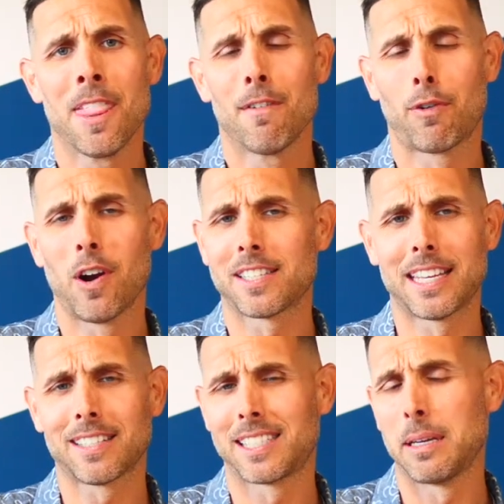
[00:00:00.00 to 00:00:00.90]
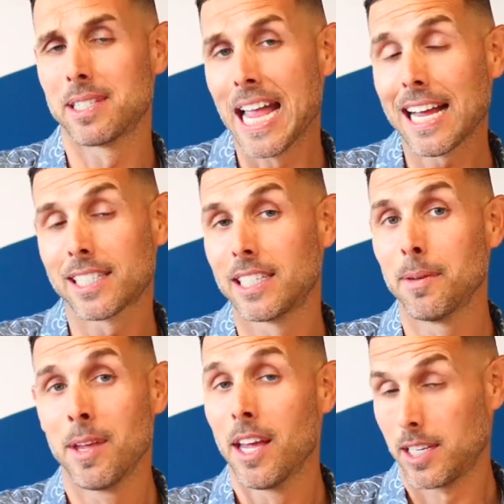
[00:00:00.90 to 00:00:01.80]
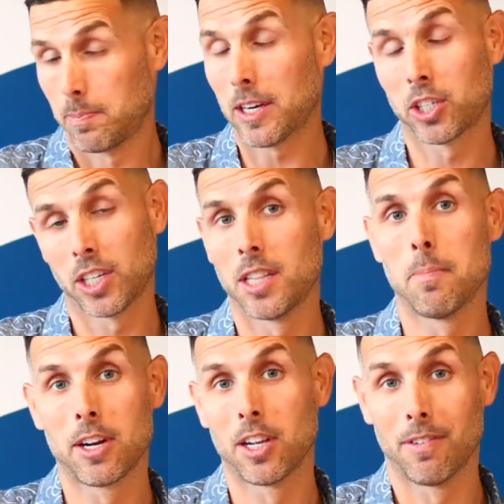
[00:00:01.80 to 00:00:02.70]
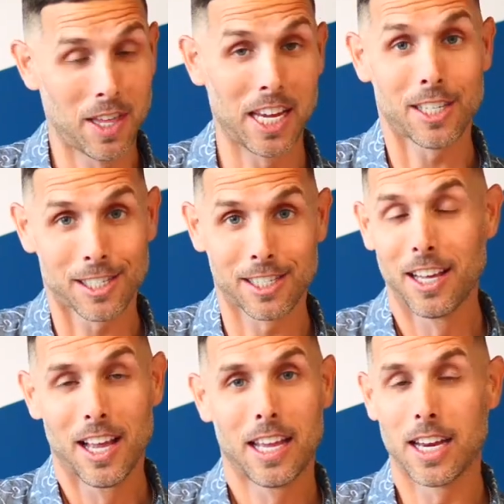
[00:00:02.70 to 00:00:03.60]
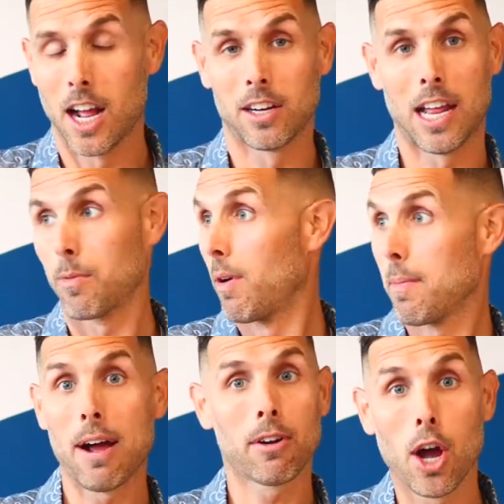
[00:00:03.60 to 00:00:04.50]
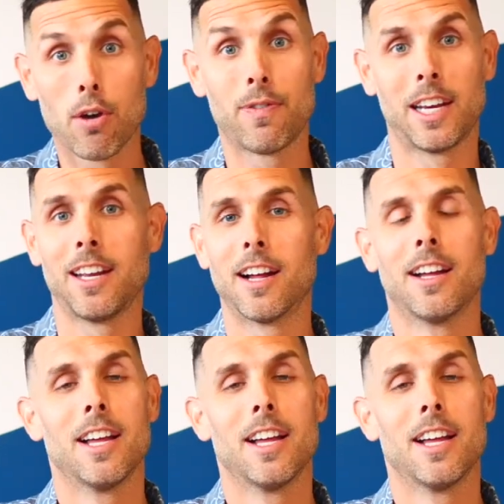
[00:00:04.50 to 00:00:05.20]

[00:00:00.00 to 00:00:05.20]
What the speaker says: For us, that seems nasty, especially in the middle of this. Y'all are like, what about COVID?